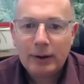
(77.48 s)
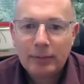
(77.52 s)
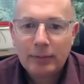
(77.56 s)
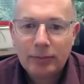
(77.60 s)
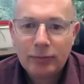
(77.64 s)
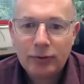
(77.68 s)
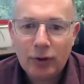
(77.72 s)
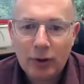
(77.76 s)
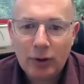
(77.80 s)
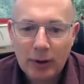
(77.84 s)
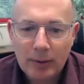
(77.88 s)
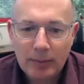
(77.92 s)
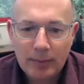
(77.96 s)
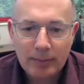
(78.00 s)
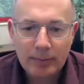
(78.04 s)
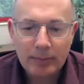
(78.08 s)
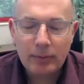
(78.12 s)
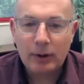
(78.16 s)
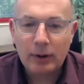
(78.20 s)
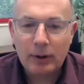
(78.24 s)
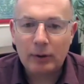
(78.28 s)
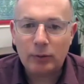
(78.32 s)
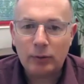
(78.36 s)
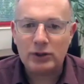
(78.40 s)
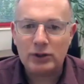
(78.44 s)
Yeah, so
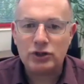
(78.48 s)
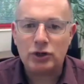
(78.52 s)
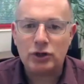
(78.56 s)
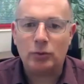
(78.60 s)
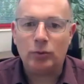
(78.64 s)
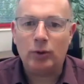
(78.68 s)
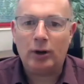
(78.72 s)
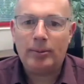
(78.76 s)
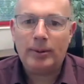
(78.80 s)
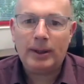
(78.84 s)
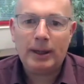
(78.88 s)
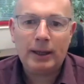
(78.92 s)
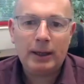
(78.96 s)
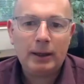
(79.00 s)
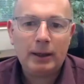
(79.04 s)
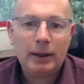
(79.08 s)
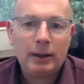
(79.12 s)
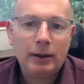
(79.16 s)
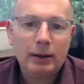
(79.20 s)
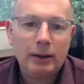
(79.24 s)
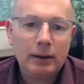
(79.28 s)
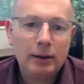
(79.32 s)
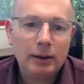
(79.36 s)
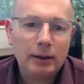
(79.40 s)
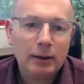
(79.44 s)
I'm Richard Webby.
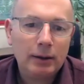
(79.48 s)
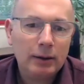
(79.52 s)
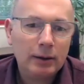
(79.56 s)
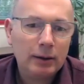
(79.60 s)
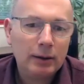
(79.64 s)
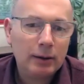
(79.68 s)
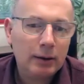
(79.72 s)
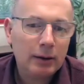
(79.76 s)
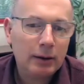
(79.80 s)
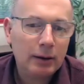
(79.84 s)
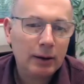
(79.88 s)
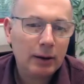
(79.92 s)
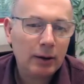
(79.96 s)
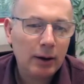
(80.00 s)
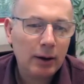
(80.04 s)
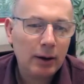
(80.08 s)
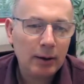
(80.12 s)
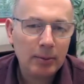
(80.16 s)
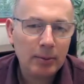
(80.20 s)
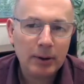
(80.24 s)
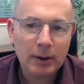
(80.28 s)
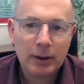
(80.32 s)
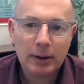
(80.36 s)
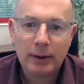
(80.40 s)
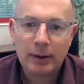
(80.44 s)

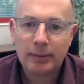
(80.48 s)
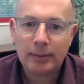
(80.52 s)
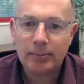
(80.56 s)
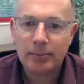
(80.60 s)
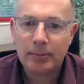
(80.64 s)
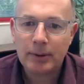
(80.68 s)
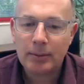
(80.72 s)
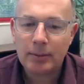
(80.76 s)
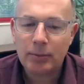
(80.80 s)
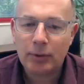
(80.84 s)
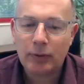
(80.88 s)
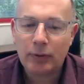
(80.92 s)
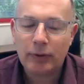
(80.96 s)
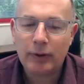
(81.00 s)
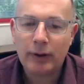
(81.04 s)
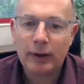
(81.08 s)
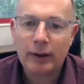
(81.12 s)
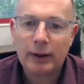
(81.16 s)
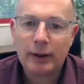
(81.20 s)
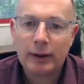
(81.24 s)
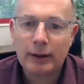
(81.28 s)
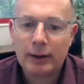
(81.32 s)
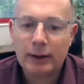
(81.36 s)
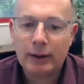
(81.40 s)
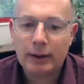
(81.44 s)
I'm a member of
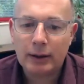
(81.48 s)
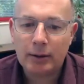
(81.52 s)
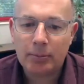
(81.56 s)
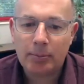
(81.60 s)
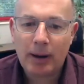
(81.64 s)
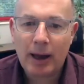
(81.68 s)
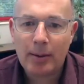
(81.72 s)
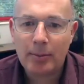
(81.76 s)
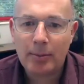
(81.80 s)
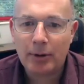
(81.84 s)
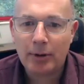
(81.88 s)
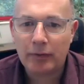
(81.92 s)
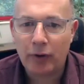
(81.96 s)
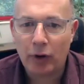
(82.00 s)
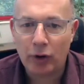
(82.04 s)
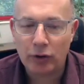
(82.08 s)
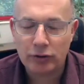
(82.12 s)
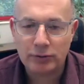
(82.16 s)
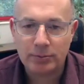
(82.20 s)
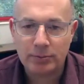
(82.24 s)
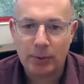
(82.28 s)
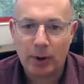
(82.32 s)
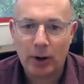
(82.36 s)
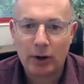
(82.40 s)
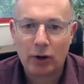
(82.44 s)
the Department of
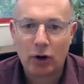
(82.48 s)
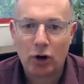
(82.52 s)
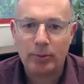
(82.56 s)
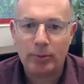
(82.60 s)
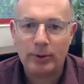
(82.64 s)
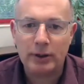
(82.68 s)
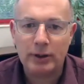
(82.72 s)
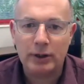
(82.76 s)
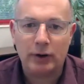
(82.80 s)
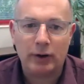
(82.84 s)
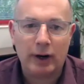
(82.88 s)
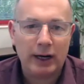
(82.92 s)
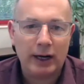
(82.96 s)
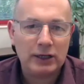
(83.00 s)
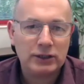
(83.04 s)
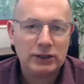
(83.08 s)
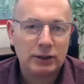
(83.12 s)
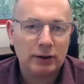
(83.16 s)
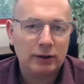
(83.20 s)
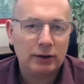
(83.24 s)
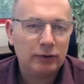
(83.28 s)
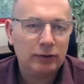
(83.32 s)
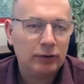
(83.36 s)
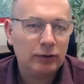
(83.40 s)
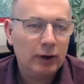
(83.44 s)
Host Microbe
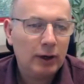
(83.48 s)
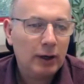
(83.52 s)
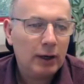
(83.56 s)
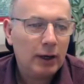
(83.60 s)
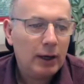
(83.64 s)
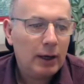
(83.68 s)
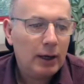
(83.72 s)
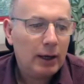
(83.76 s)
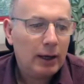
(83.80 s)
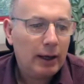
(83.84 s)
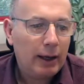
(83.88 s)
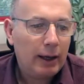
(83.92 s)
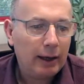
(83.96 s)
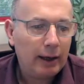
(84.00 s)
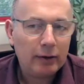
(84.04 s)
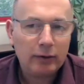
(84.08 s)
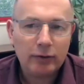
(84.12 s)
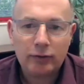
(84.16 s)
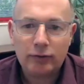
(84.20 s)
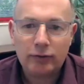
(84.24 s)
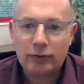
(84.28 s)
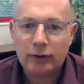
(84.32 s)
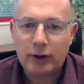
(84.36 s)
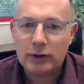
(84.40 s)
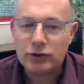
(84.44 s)
Interactions at
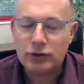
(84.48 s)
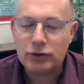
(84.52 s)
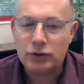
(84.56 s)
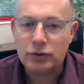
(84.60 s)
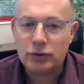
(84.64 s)
St.